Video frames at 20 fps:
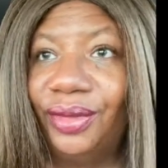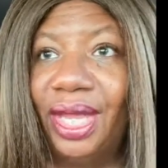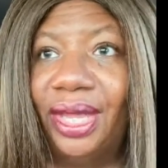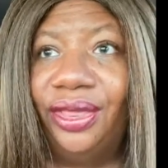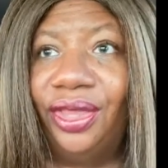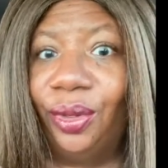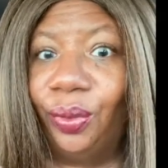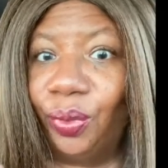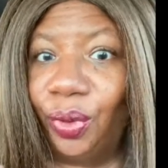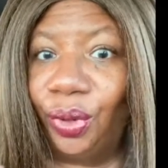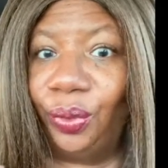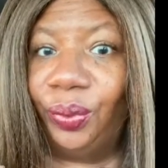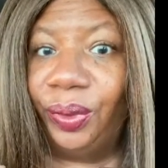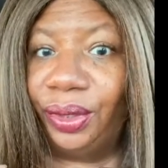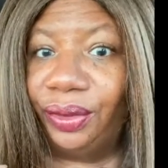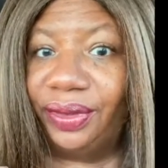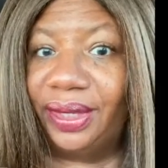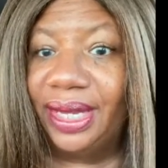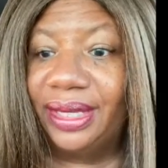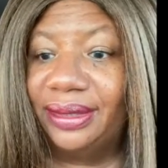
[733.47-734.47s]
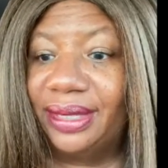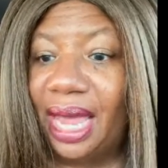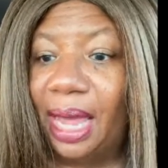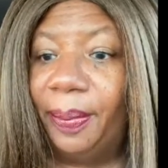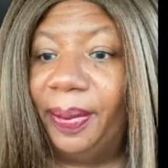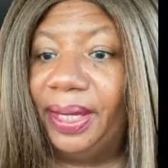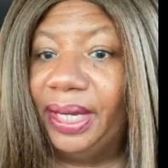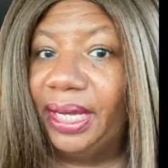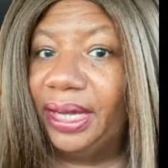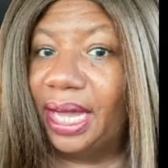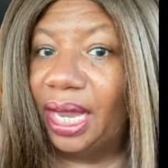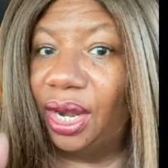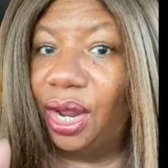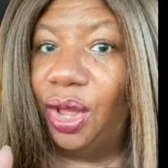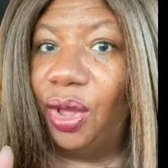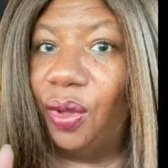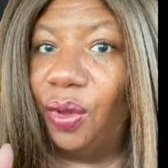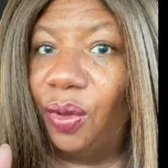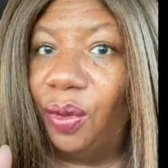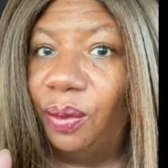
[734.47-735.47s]
there were weird things happening in that
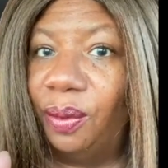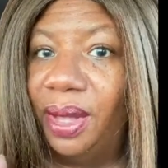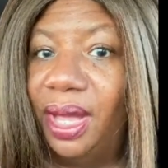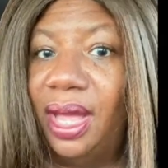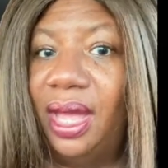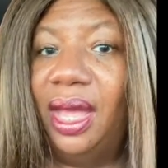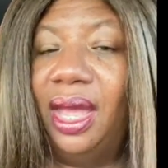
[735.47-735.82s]
home